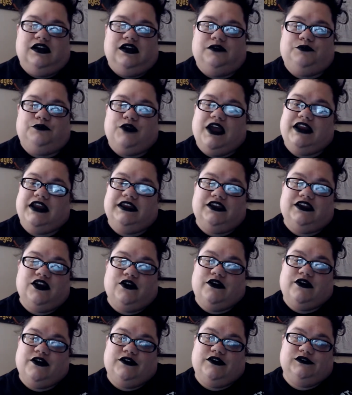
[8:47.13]
bratty
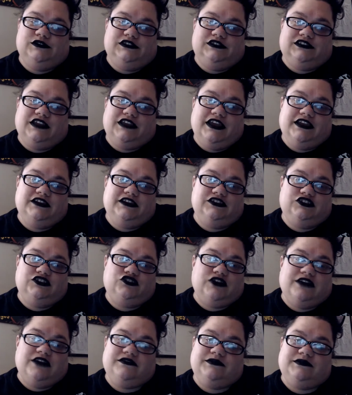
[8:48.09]
co-host. She
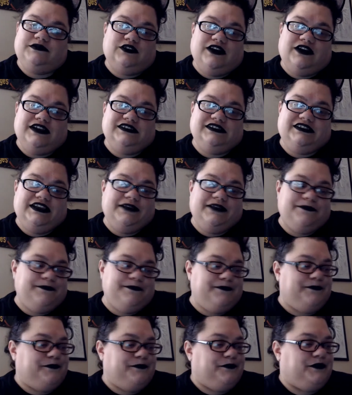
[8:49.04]
drives me crazy,
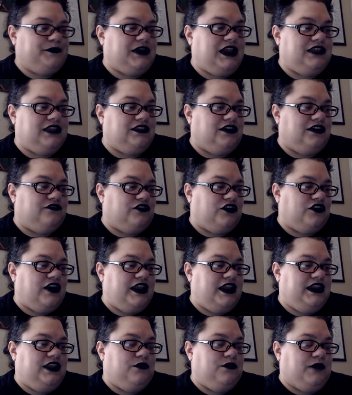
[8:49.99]
but I love her
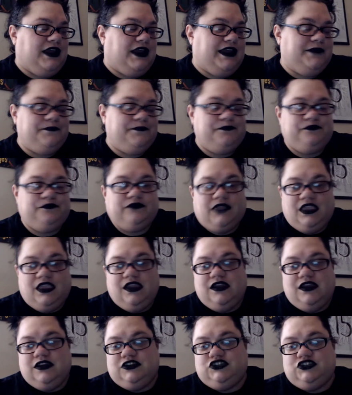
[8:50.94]
anyway.
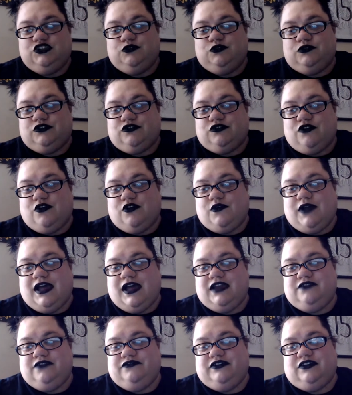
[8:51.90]
She will grow
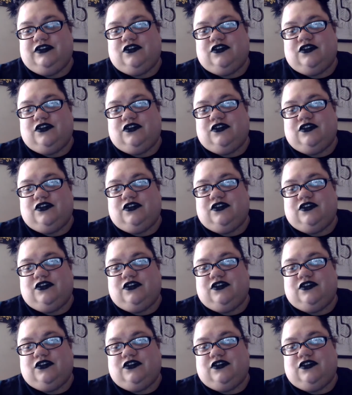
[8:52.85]
out of it,